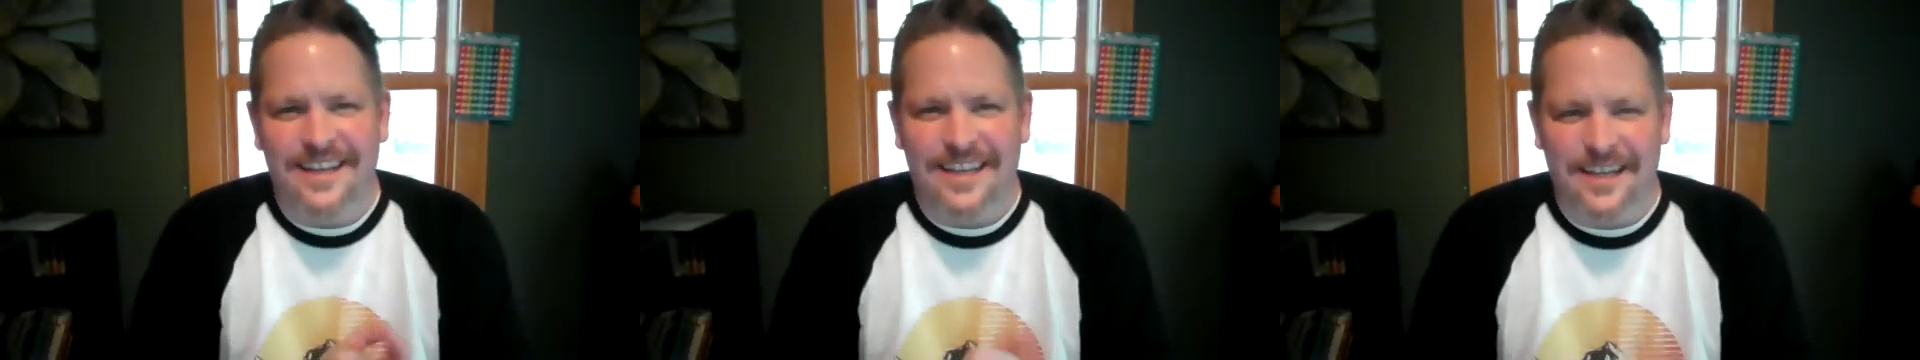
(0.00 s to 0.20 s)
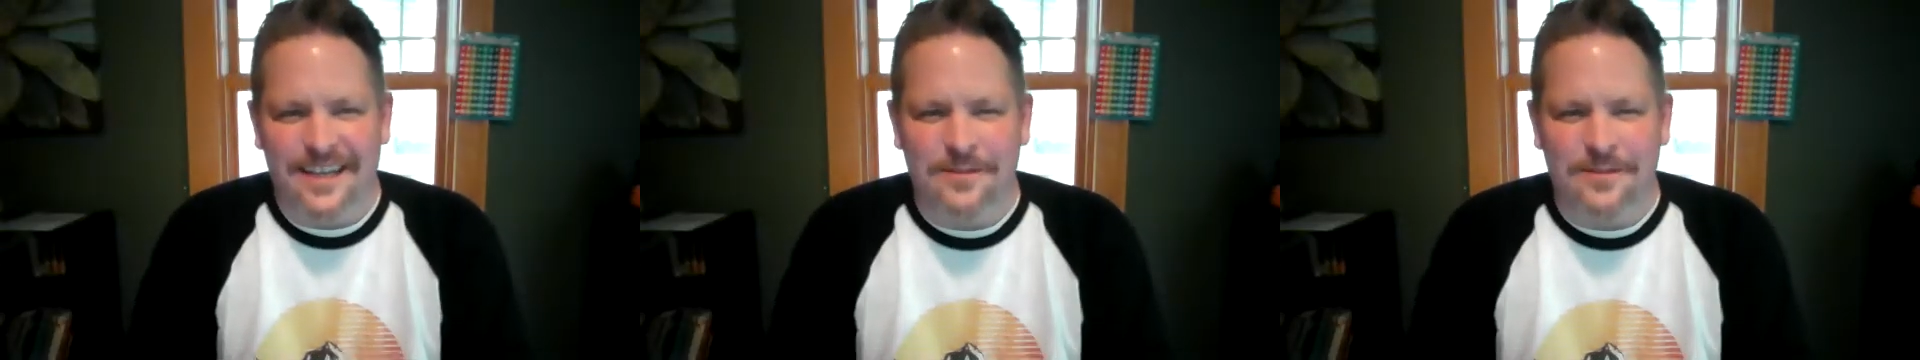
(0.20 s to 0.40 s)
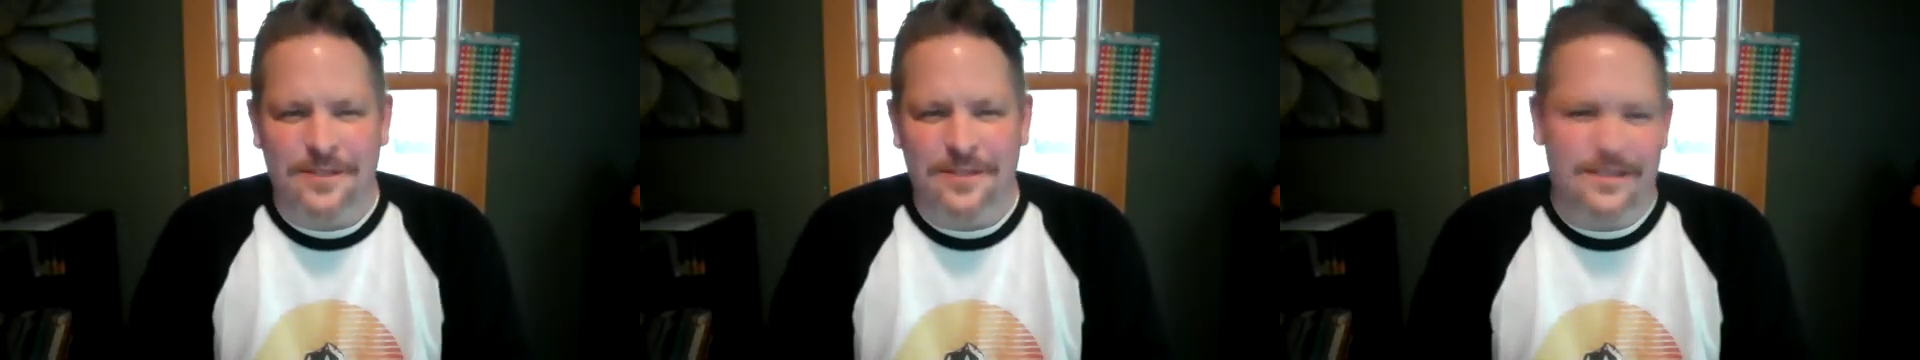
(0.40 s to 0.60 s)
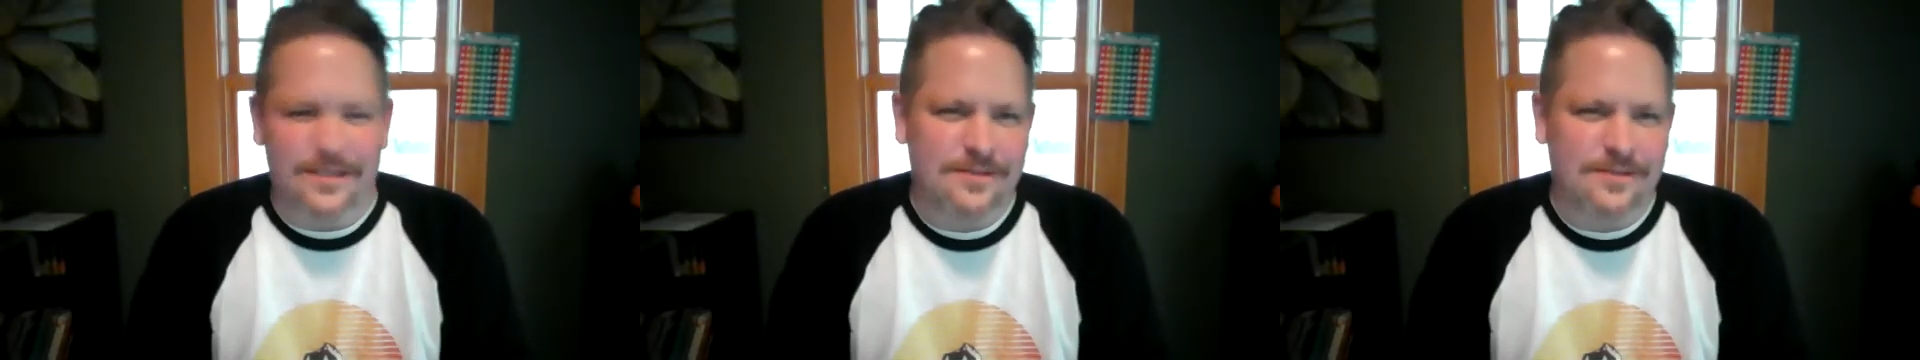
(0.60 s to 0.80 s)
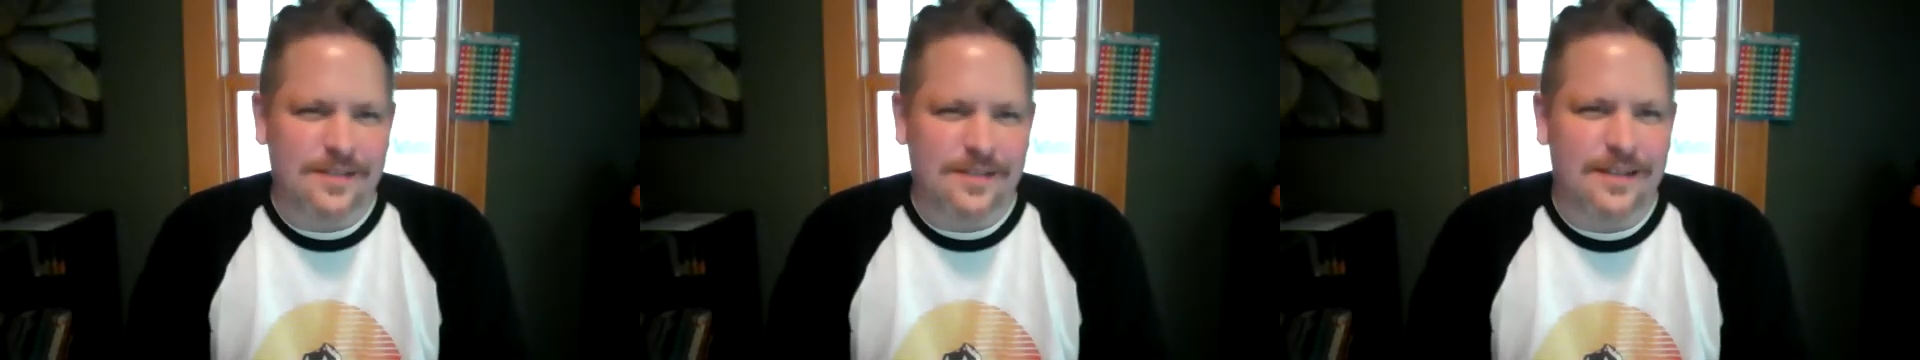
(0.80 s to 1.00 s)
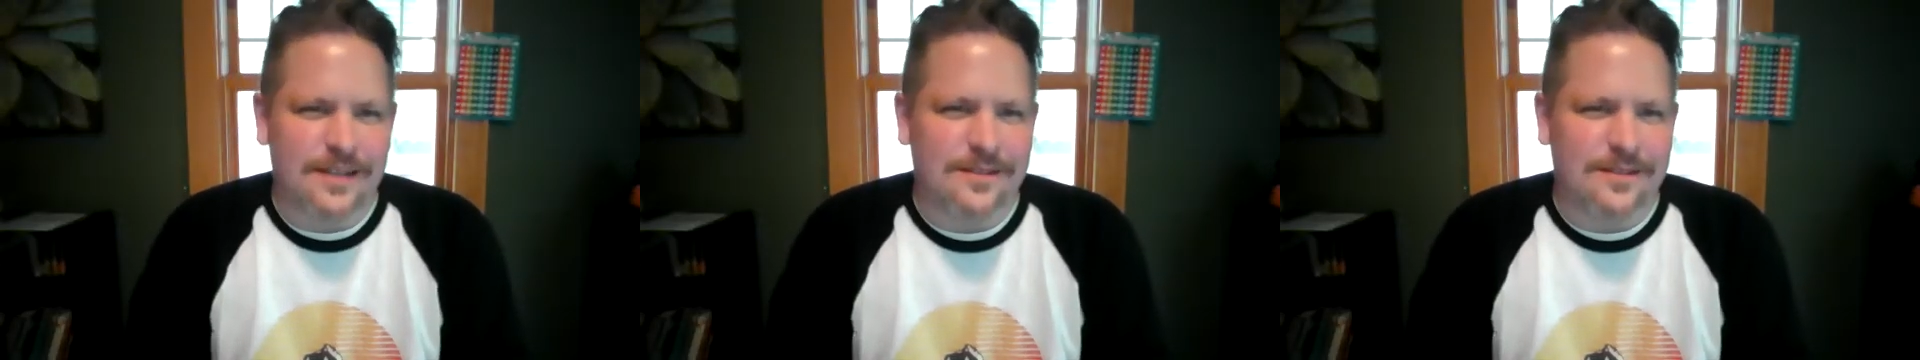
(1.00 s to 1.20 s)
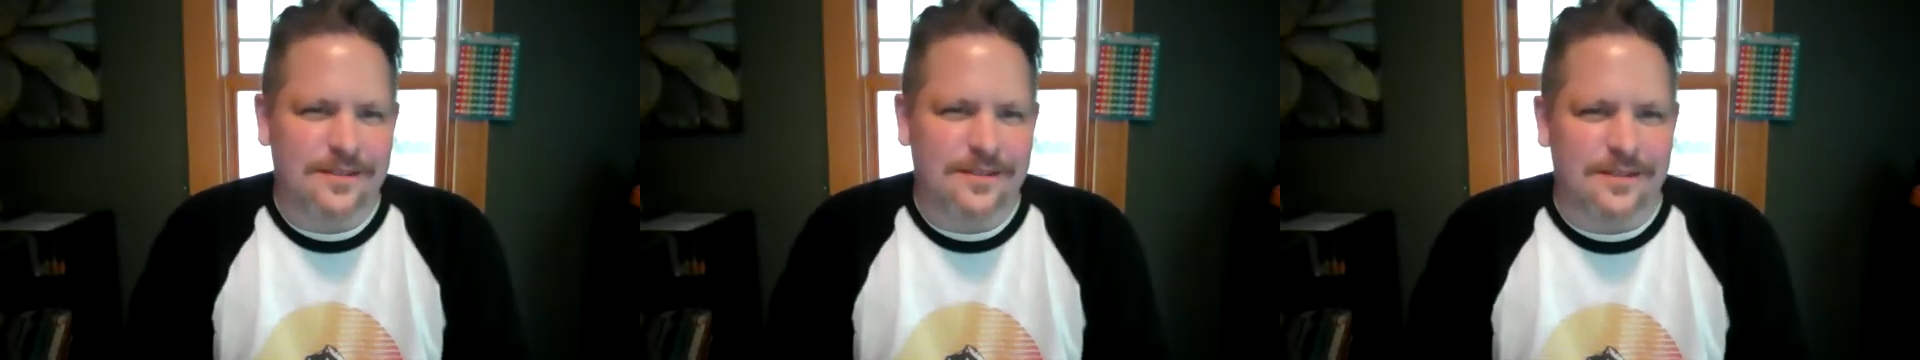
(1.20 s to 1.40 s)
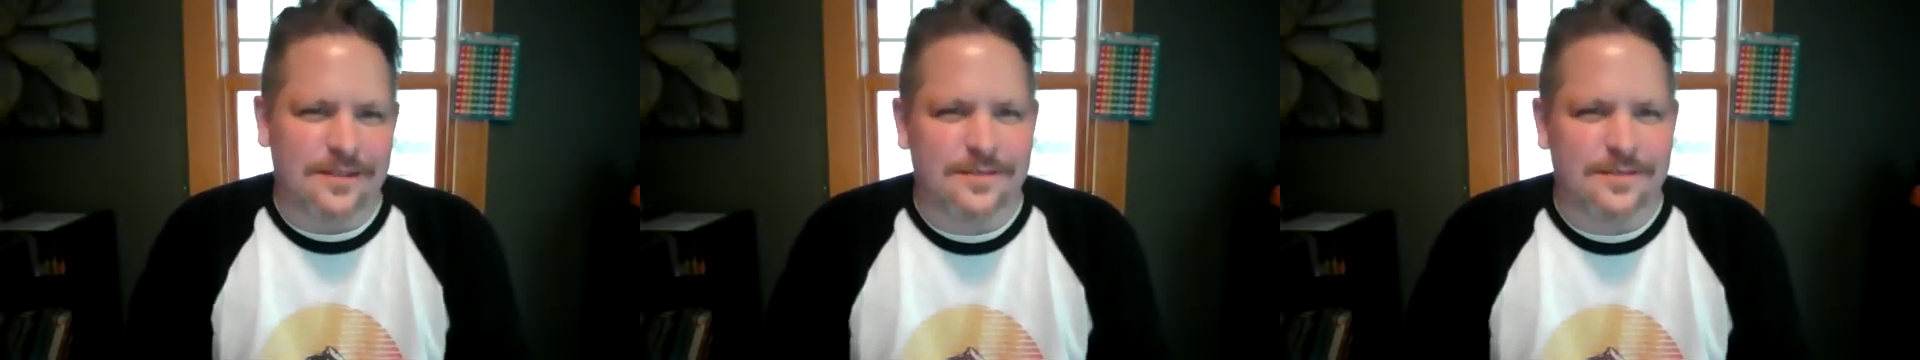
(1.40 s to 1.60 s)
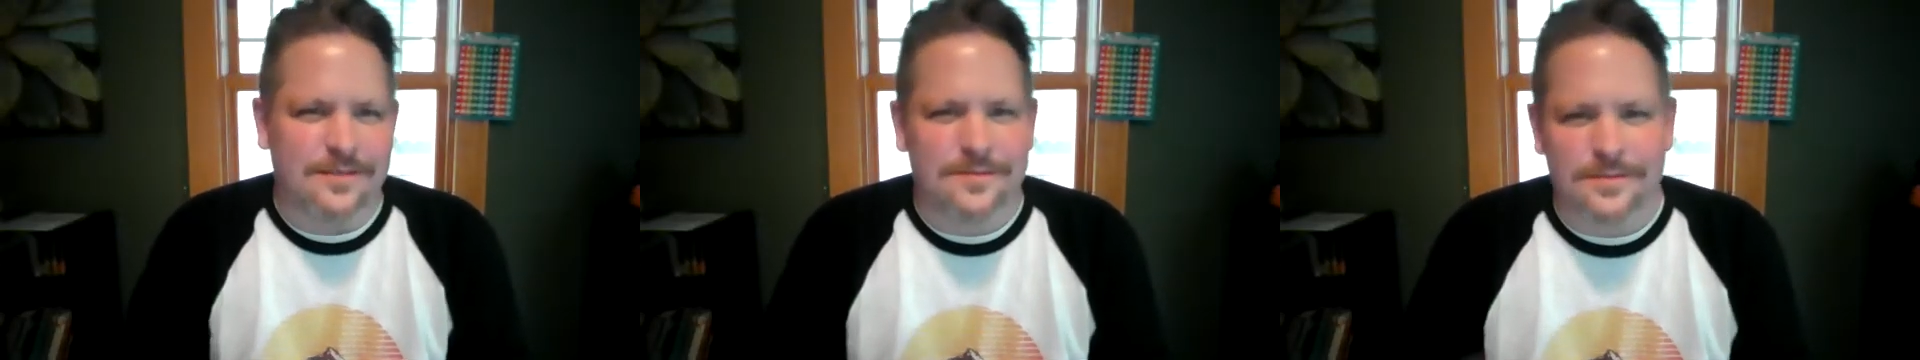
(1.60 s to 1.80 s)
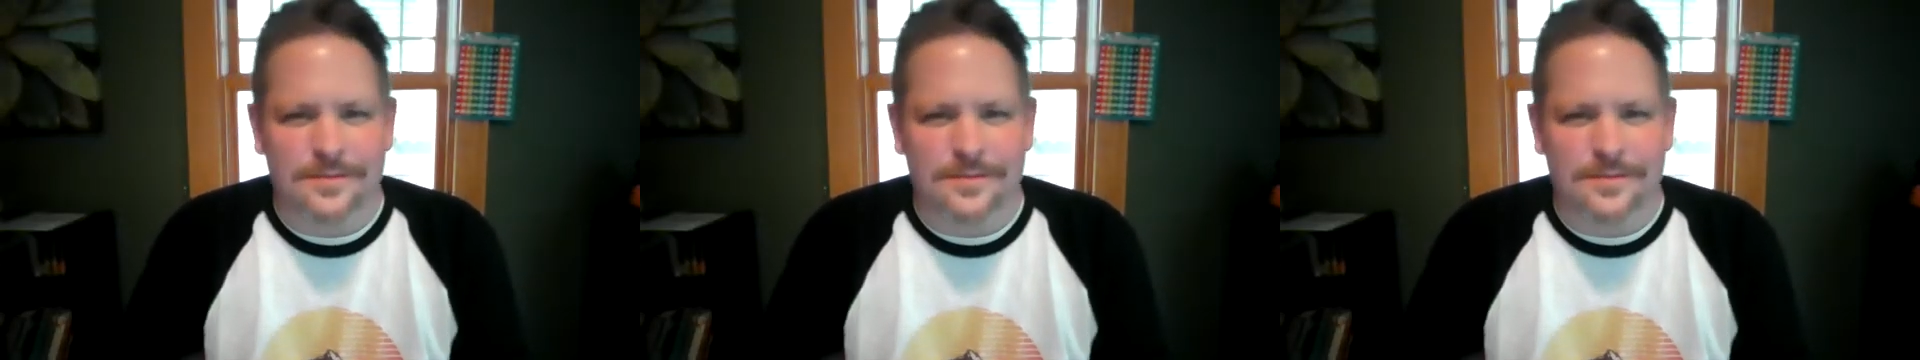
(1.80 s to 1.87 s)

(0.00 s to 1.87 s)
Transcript: you know,